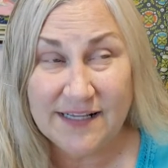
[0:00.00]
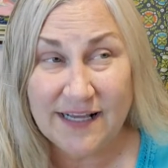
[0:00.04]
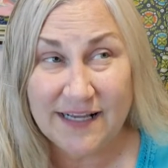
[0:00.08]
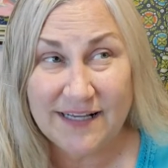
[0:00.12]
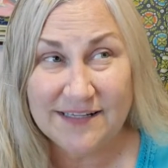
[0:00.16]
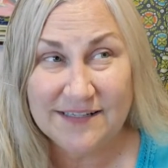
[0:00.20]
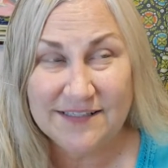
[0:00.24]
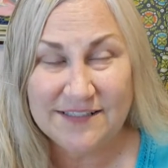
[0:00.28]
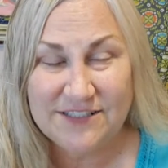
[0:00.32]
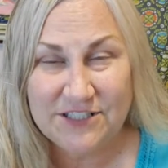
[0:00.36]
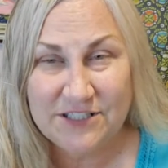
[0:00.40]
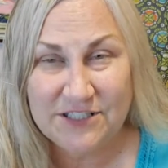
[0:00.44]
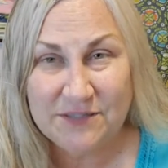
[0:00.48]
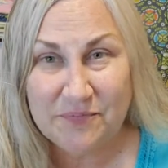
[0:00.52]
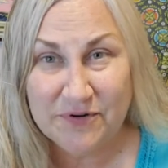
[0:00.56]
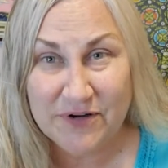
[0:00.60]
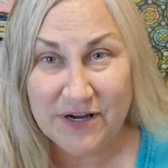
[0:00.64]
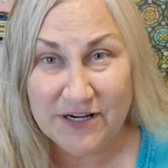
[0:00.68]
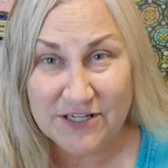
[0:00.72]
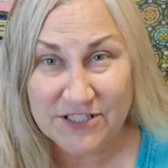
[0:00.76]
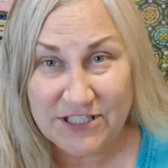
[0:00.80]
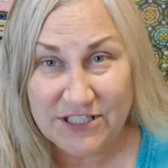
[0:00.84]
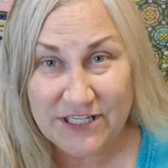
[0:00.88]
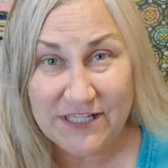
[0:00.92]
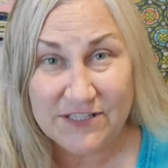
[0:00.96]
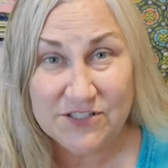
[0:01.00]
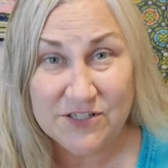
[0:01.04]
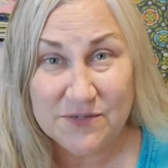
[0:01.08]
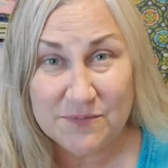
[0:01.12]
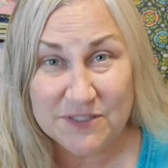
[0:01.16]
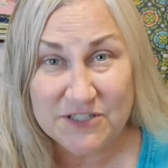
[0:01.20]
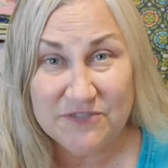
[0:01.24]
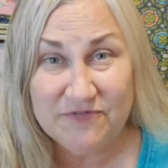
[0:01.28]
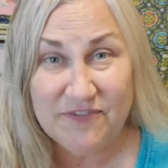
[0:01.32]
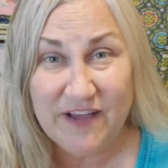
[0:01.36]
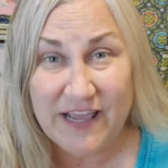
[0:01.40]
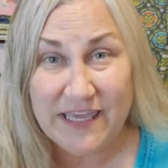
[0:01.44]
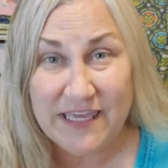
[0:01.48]
I she brought, she had so
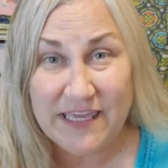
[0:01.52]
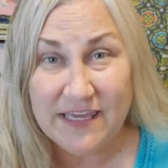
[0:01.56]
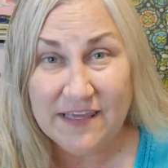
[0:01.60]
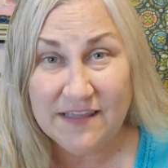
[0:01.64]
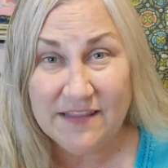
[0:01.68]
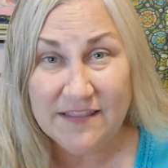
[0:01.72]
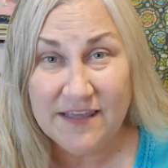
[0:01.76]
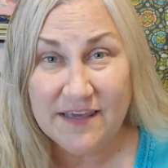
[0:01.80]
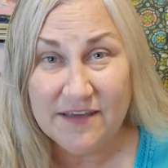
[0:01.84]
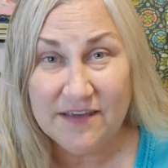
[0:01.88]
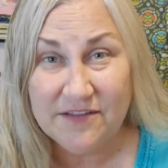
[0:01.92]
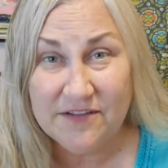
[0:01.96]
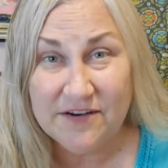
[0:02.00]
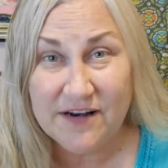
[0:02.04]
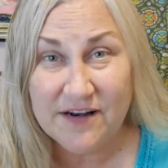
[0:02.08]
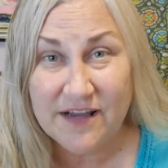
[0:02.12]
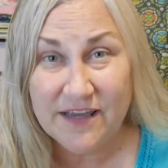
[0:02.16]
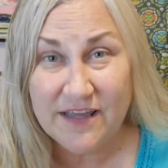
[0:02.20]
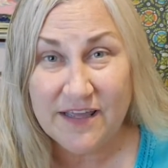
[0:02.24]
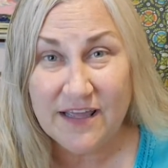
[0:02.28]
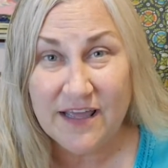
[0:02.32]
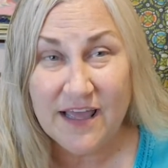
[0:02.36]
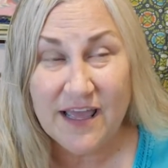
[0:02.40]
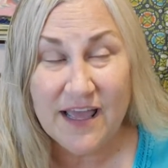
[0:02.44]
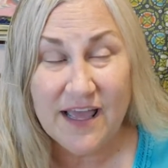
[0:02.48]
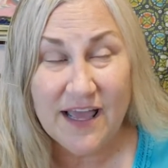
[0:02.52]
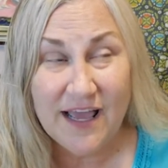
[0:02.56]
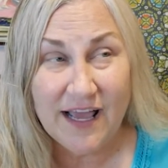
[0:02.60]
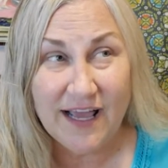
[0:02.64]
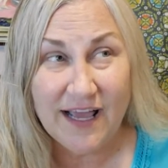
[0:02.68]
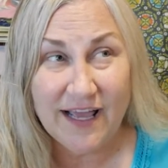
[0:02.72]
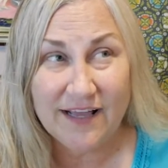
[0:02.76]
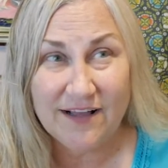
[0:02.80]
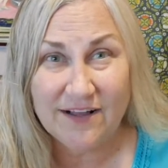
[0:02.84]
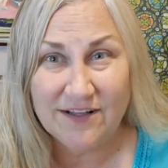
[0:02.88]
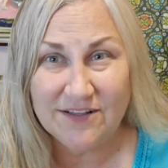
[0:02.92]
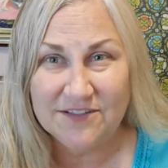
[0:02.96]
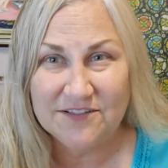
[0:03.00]
much Viking the other night. I
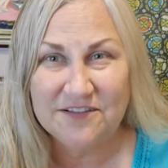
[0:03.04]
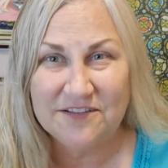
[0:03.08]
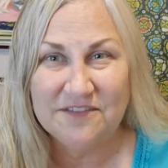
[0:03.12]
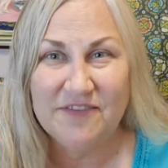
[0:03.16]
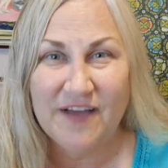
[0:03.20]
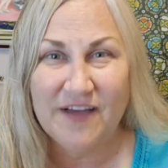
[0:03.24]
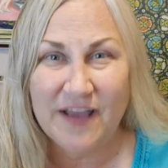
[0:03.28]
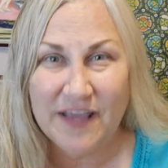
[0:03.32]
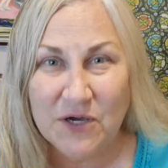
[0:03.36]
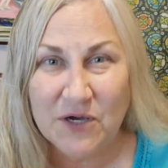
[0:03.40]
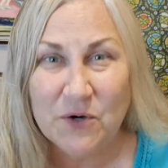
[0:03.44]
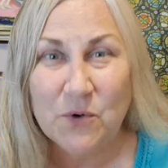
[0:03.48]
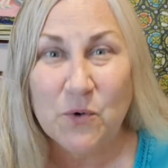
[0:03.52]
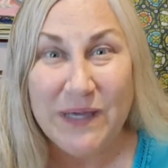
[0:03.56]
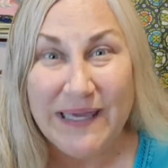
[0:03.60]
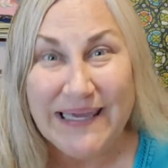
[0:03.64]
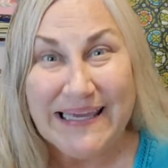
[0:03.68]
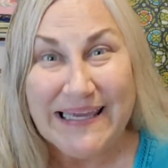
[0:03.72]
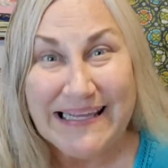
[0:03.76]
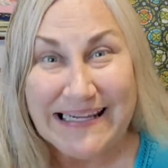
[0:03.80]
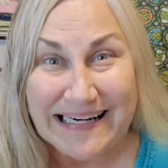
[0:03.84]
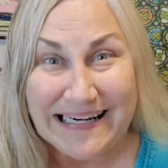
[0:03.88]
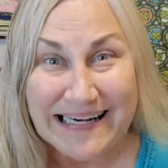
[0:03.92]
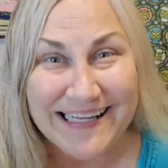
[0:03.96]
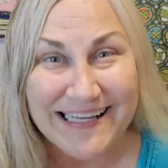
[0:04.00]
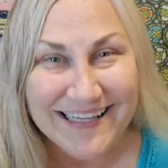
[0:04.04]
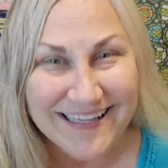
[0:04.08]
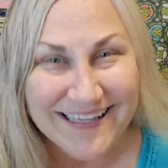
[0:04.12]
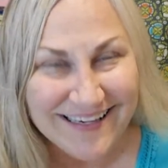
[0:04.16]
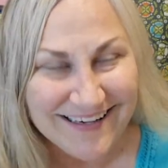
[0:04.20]
called her the Vi Queen.